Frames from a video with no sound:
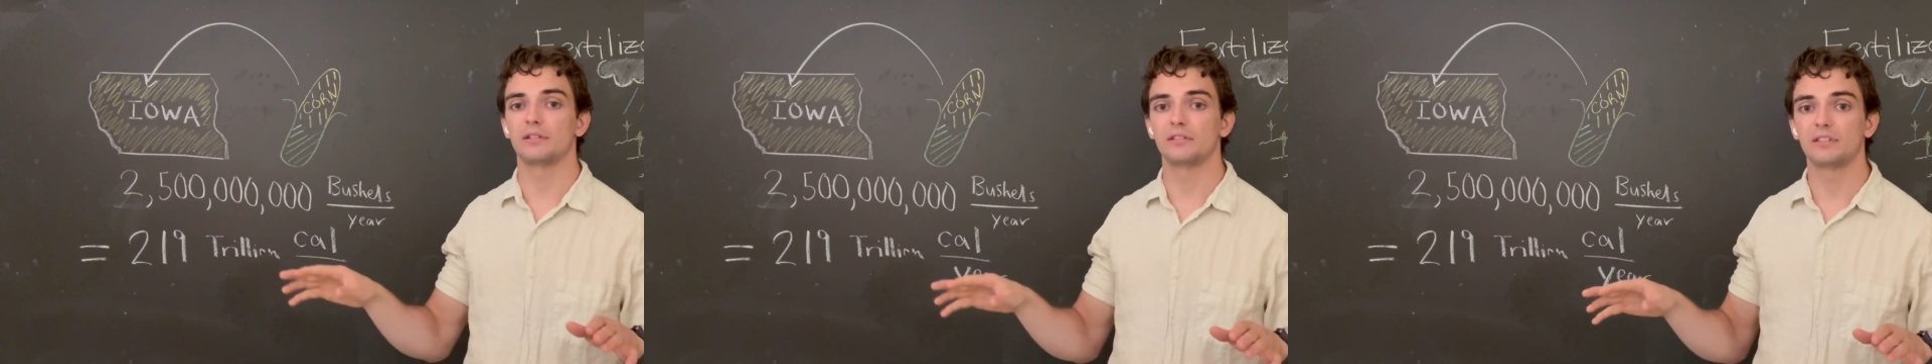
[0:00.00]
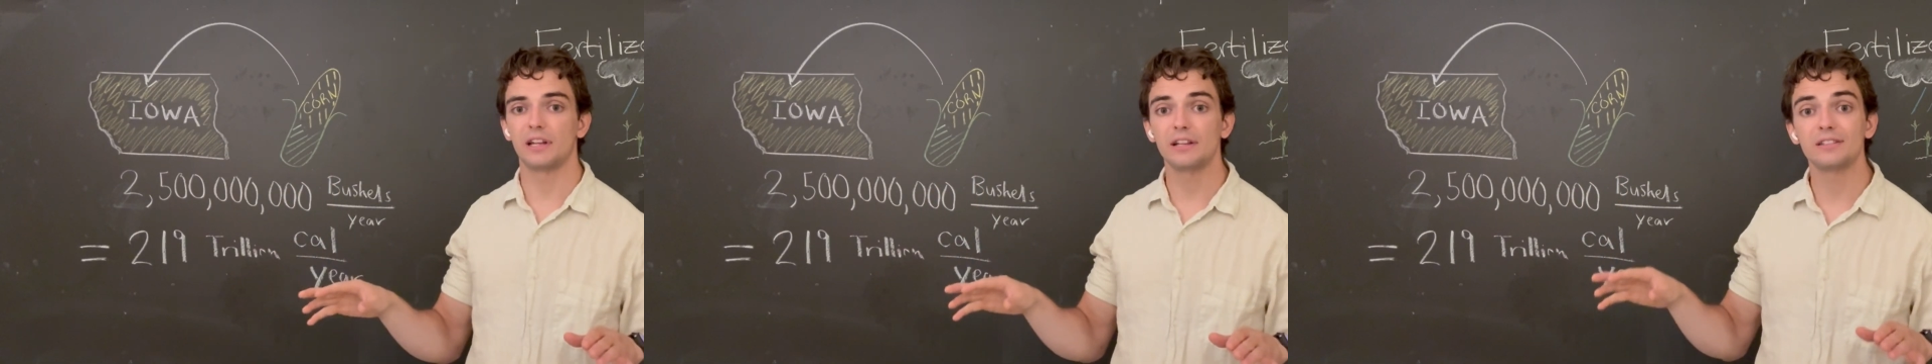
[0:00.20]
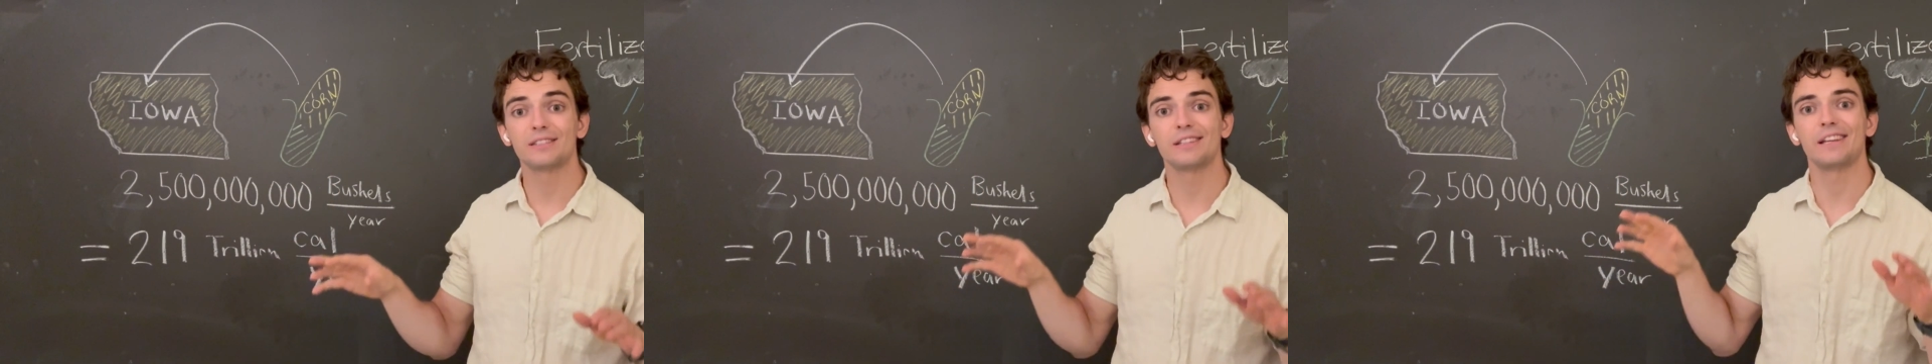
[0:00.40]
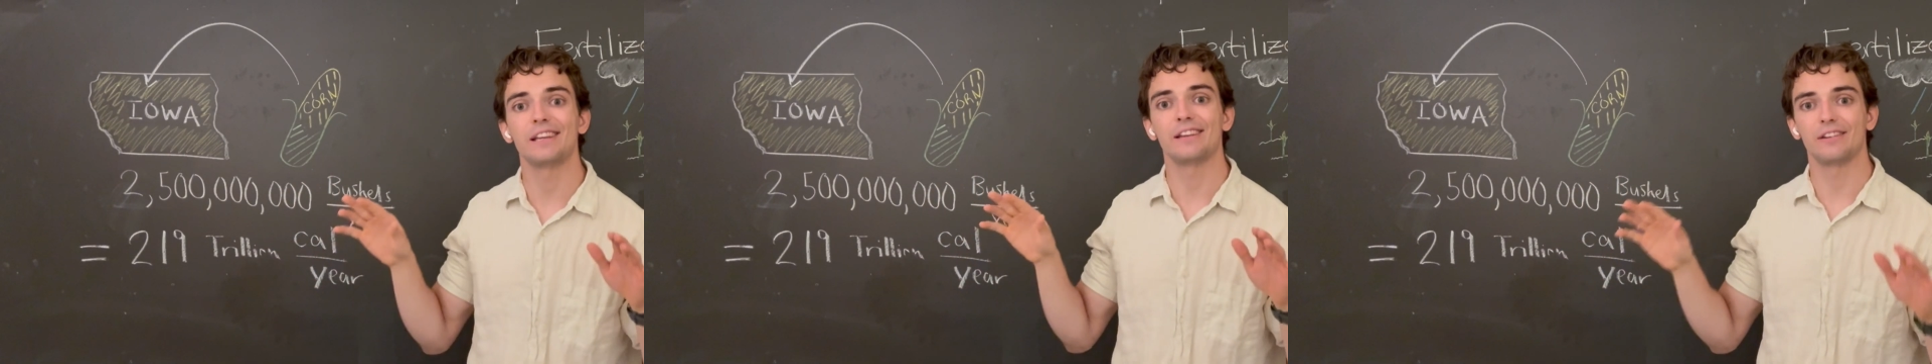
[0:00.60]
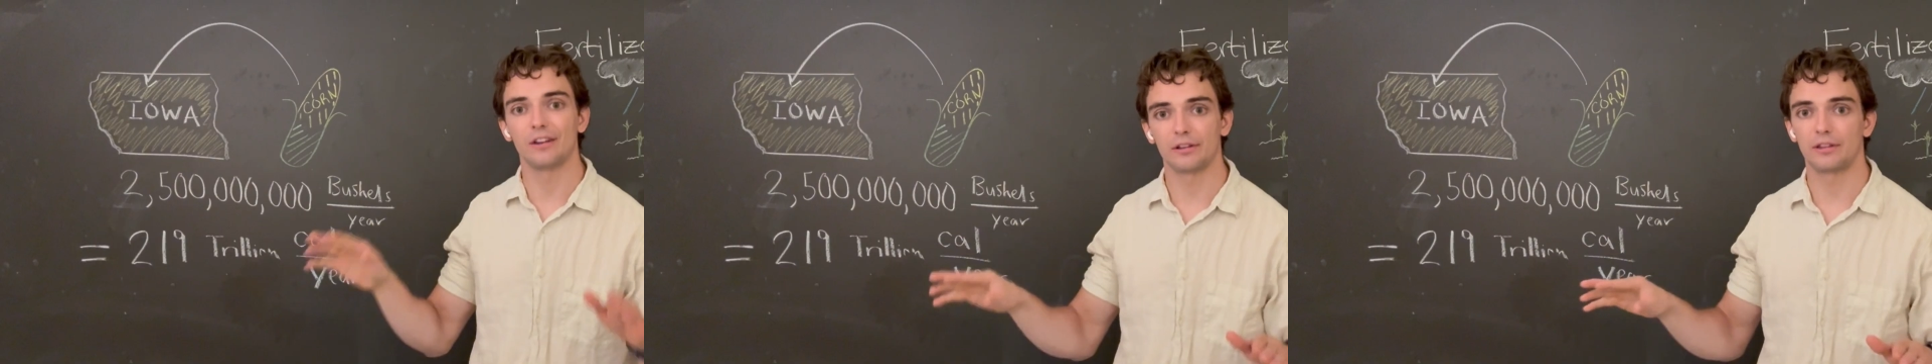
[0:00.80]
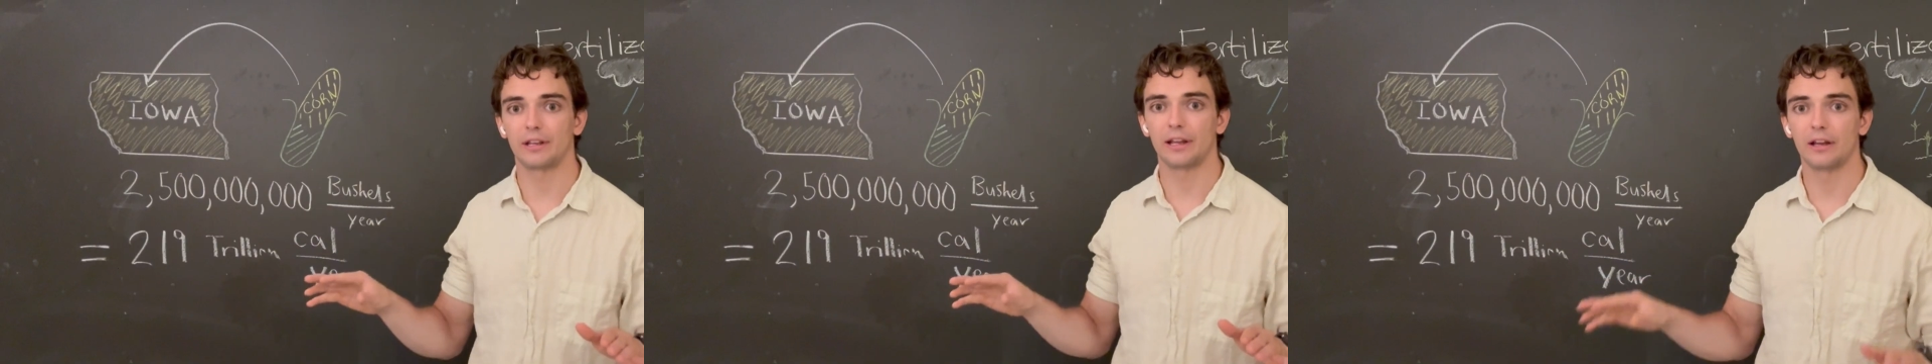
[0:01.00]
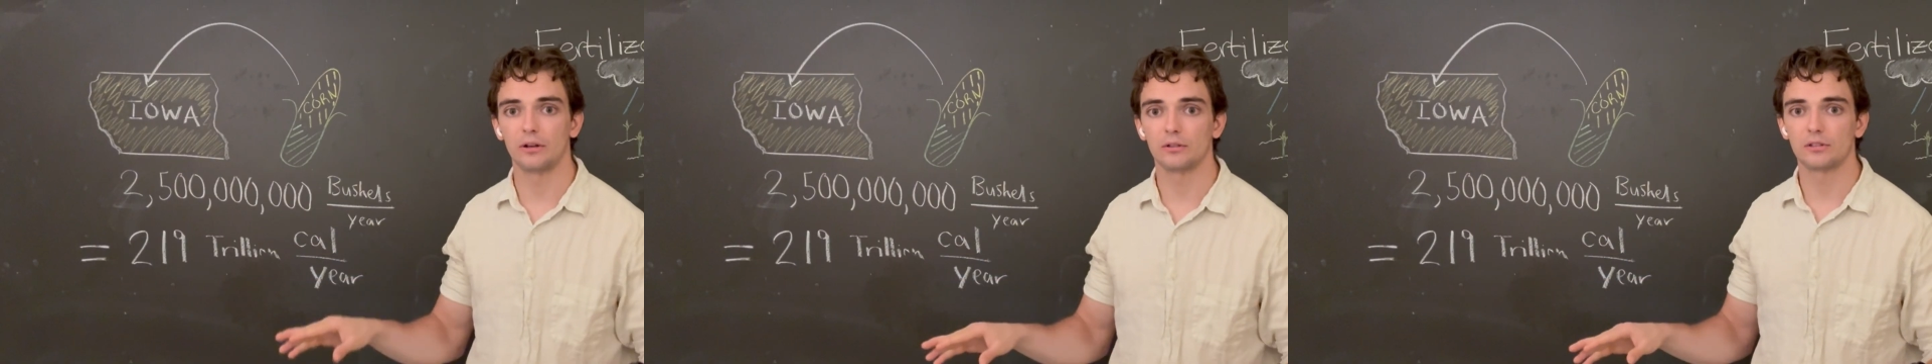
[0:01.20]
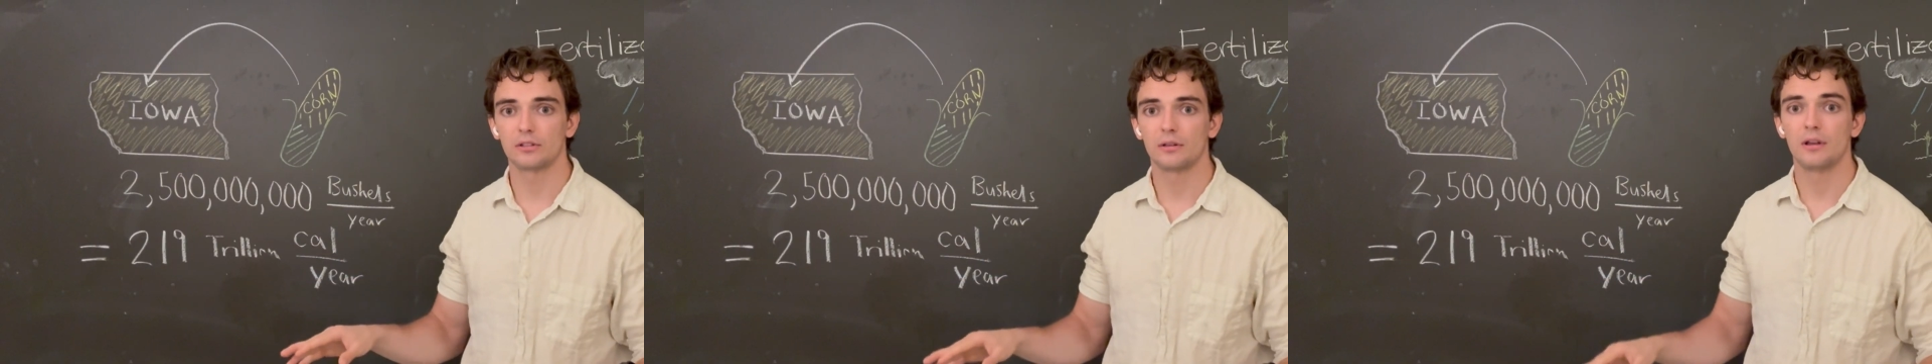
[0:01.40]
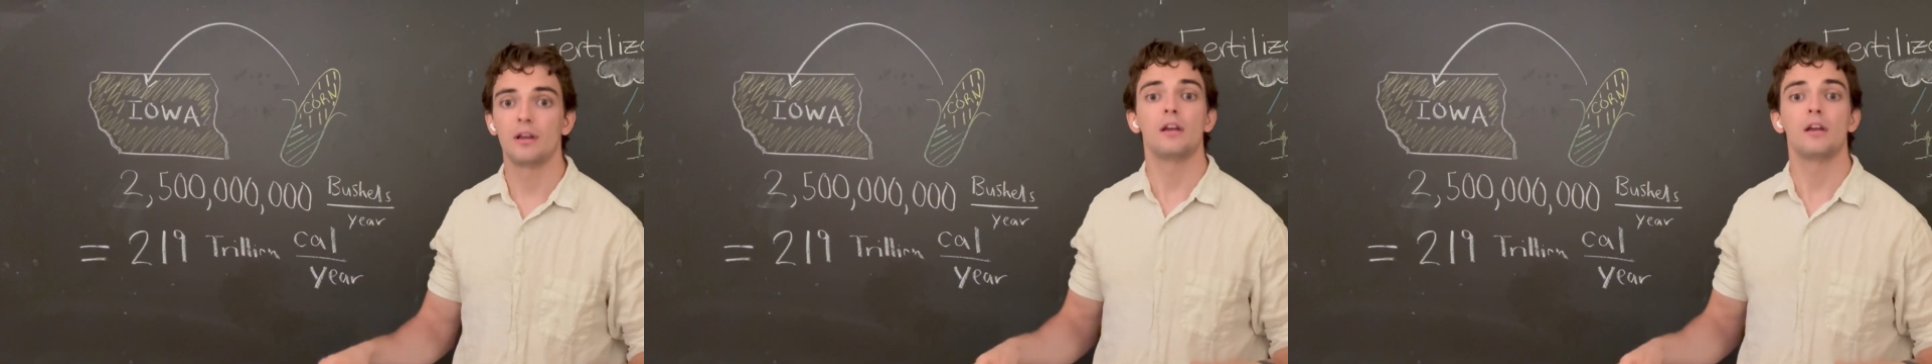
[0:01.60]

States to eat nothing else.